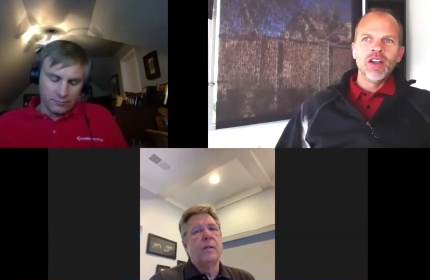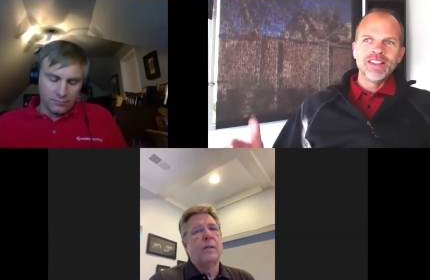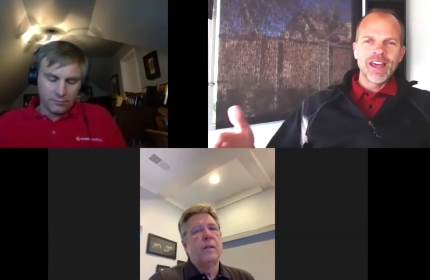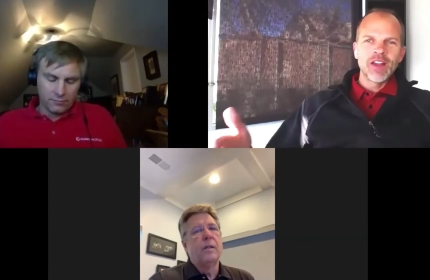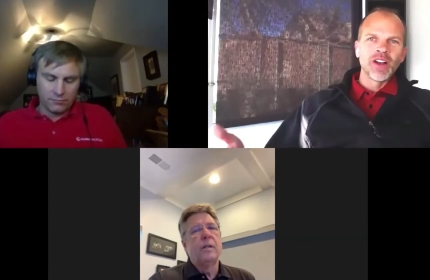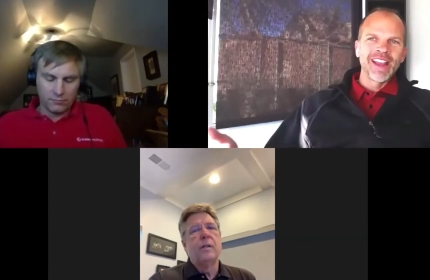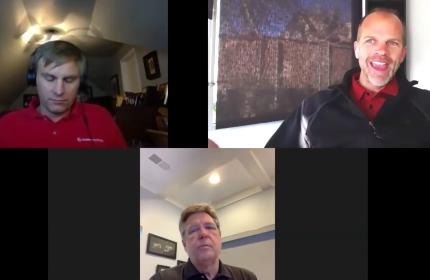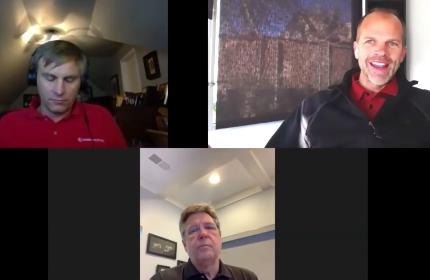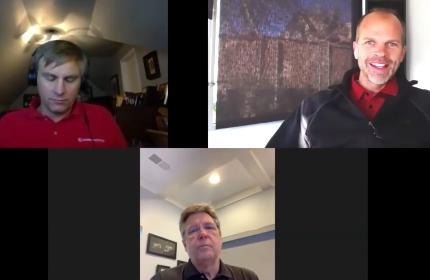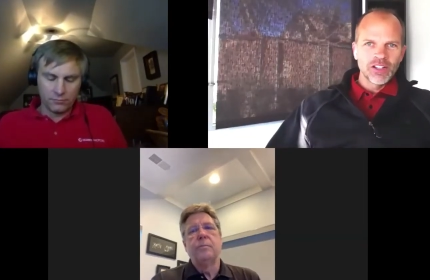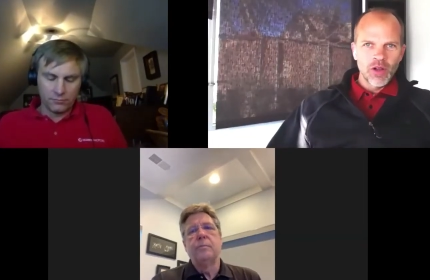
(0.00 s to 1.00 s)
Speaker 1: Is that
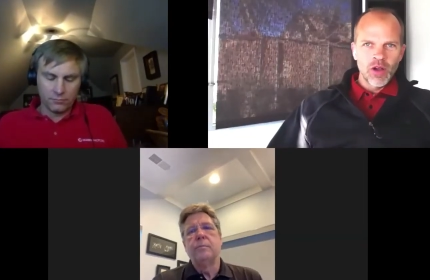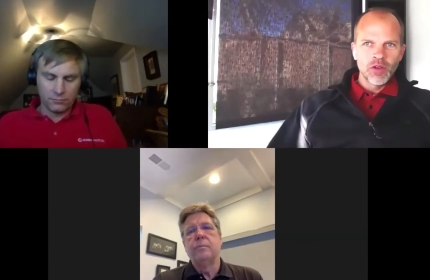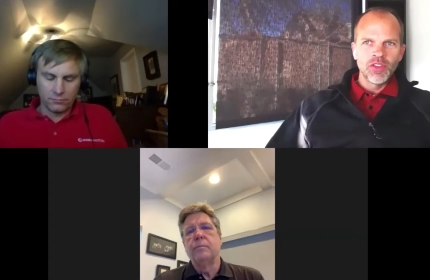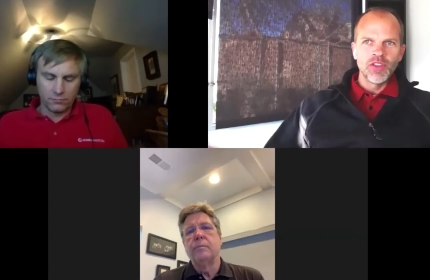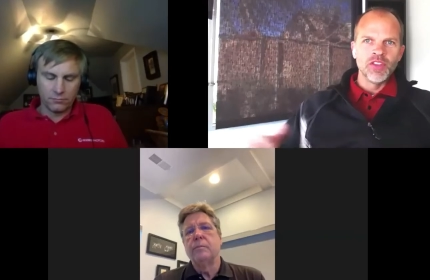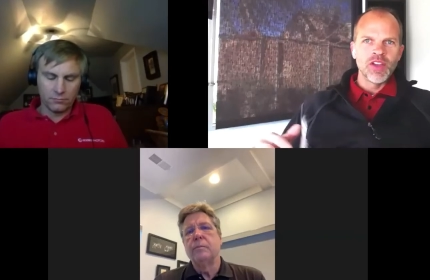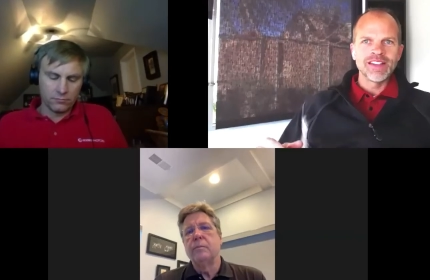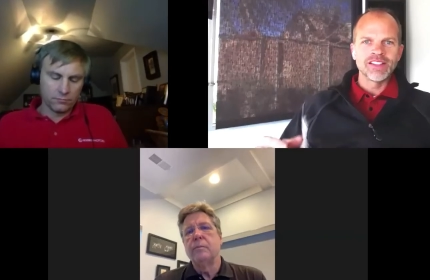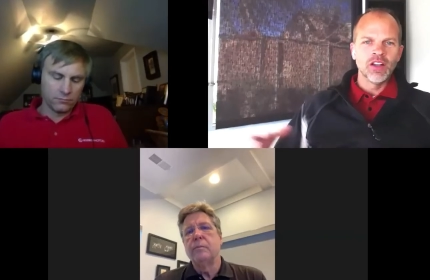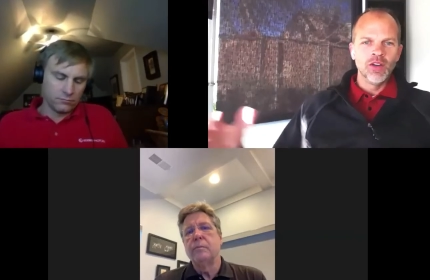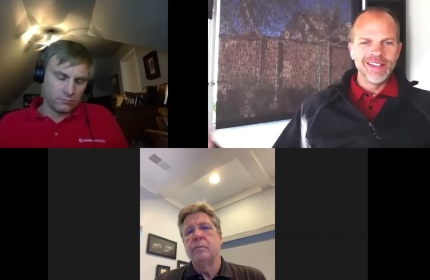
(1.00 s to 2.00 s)
organic growth? Have you had
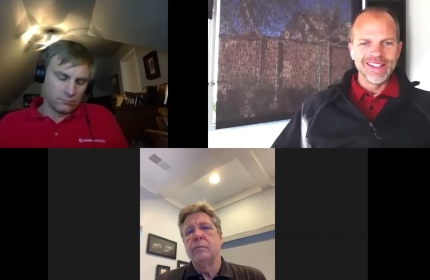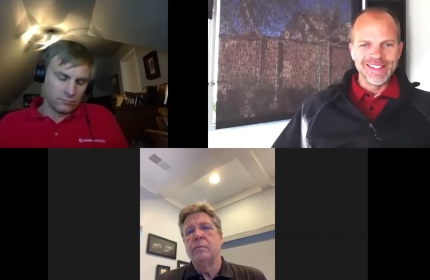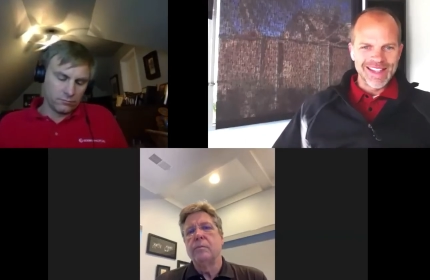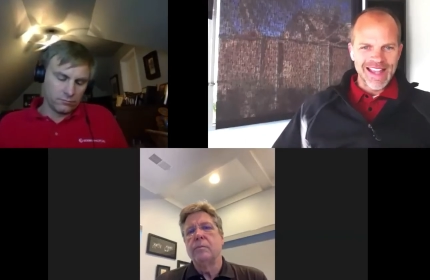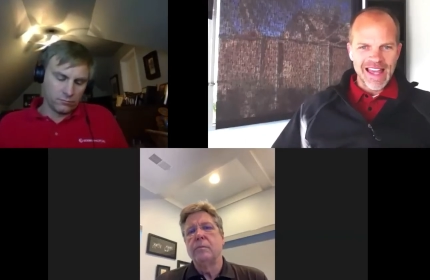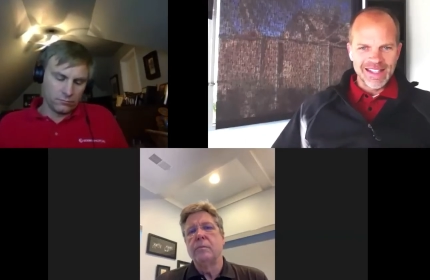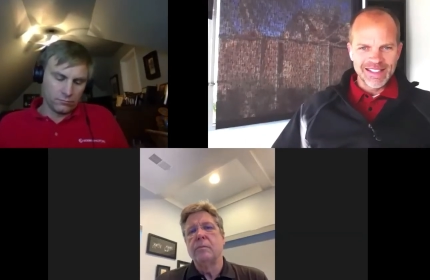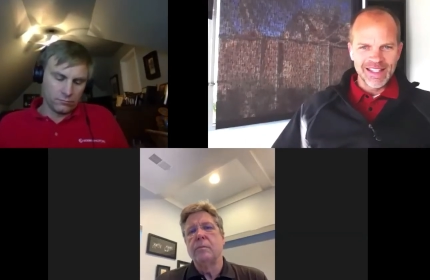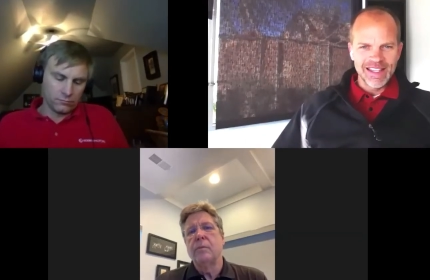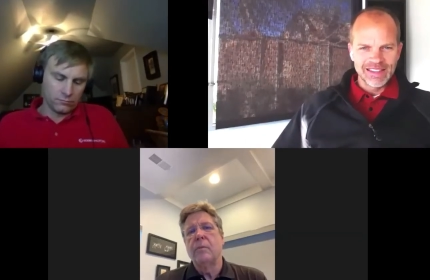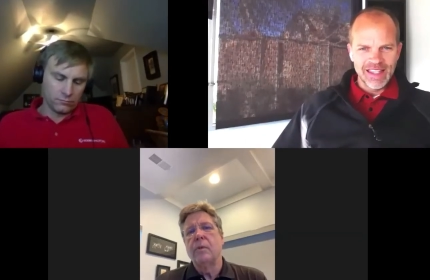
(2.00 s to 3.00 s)
to go into debt to
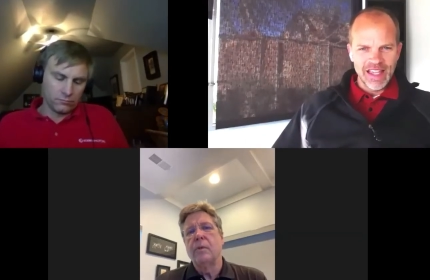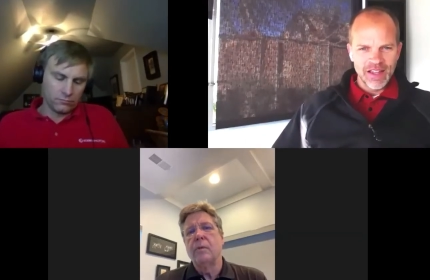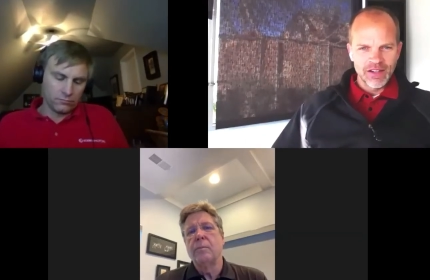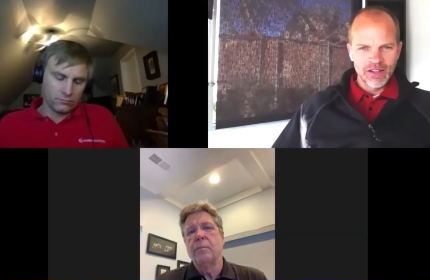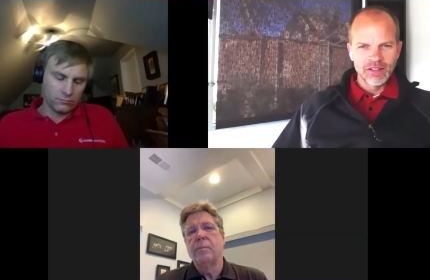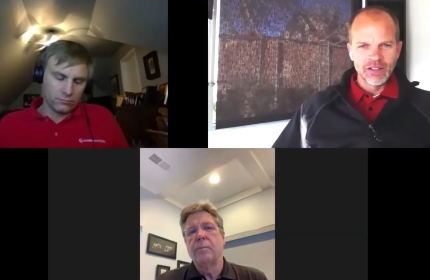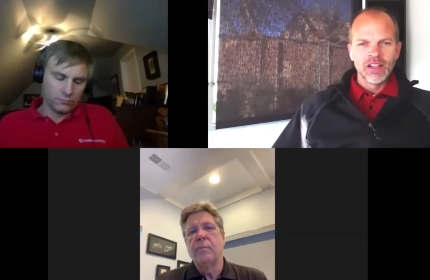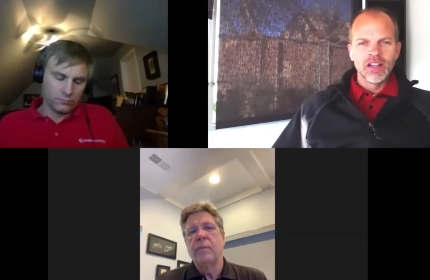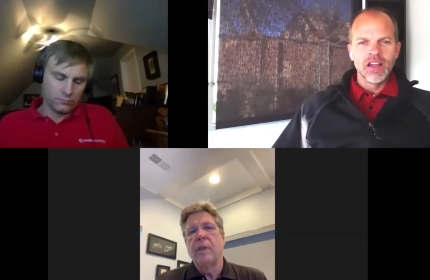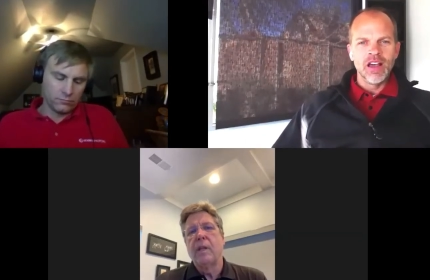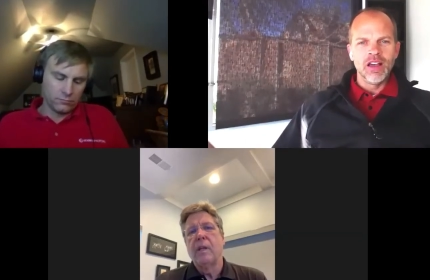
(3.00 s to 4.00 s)
get there?
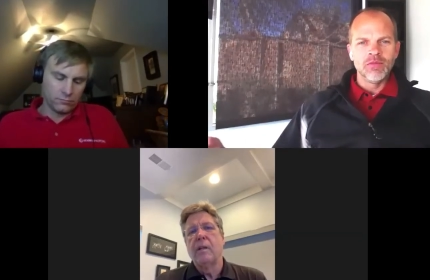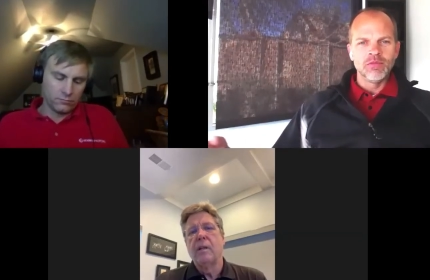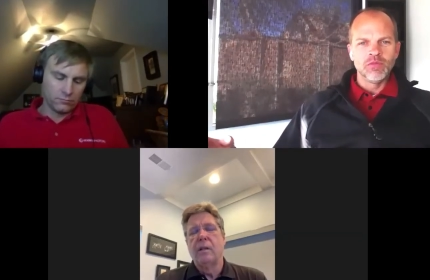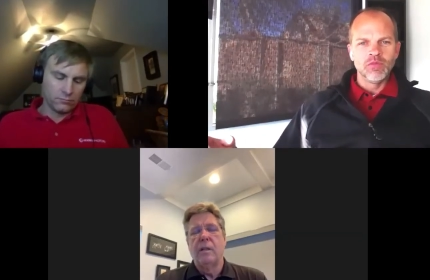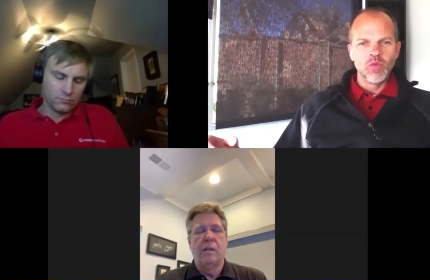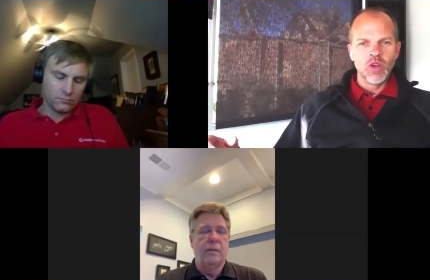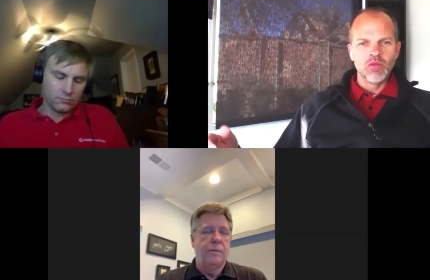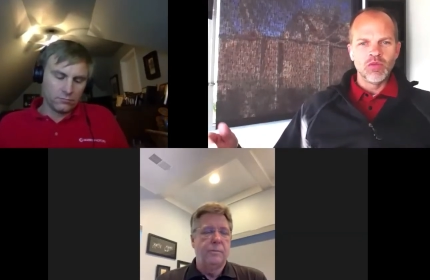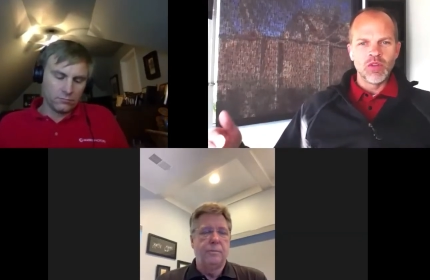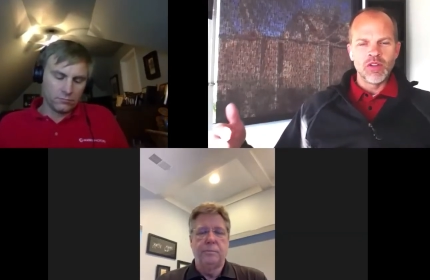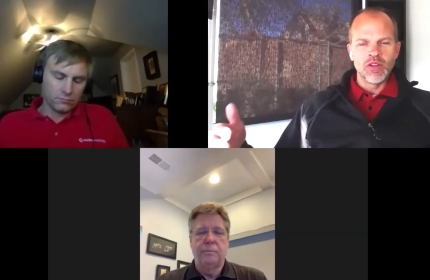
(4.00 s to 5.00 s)
Um,
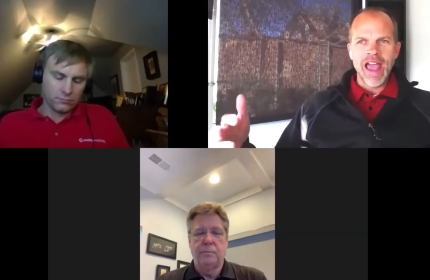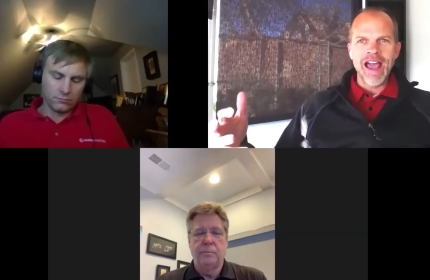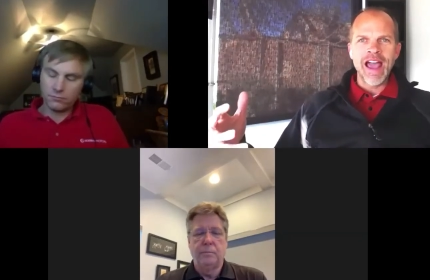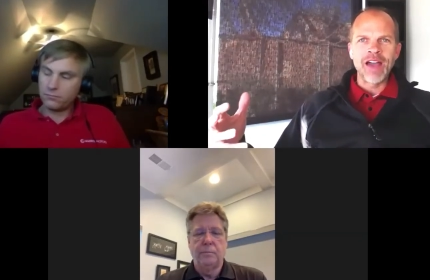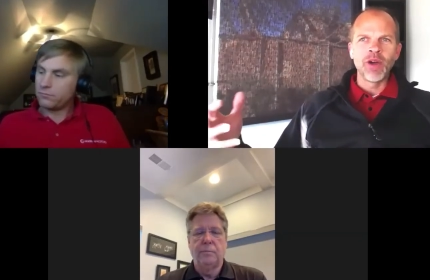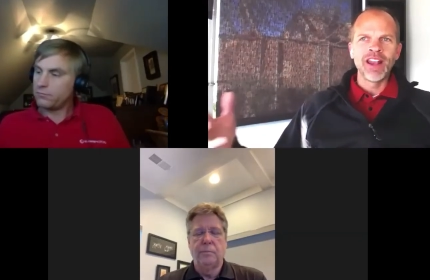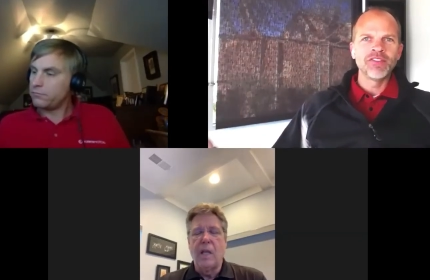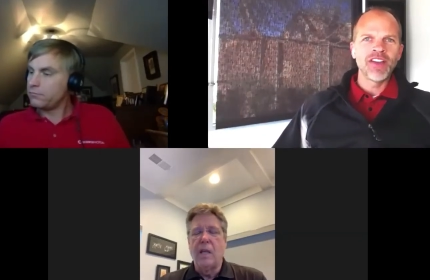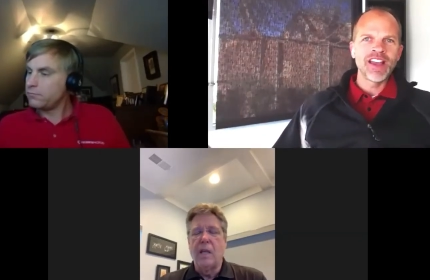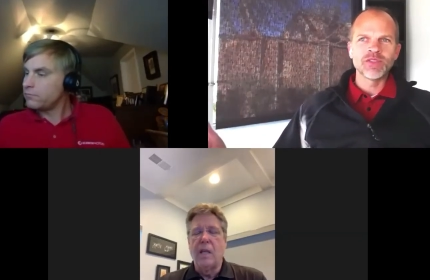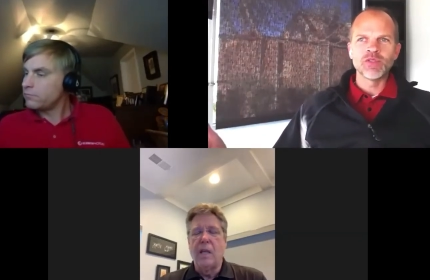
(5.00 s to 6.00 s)
what
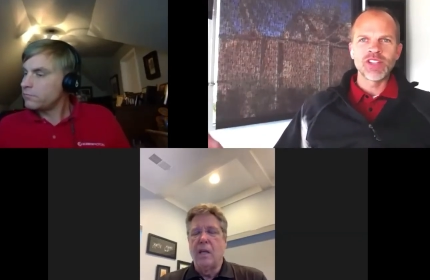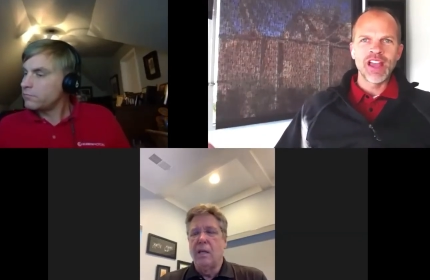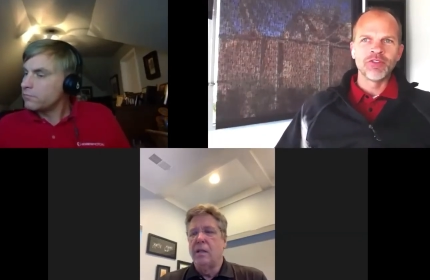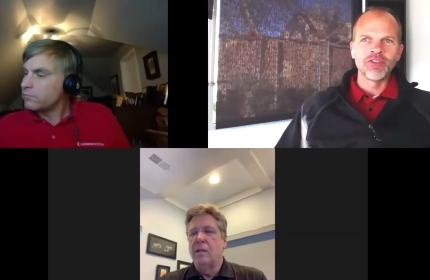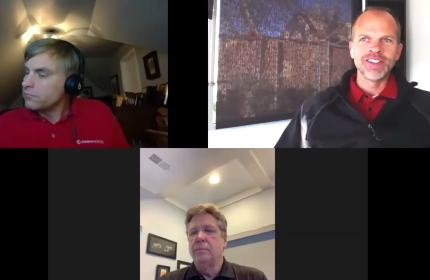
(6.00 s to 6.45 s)
advice would you have for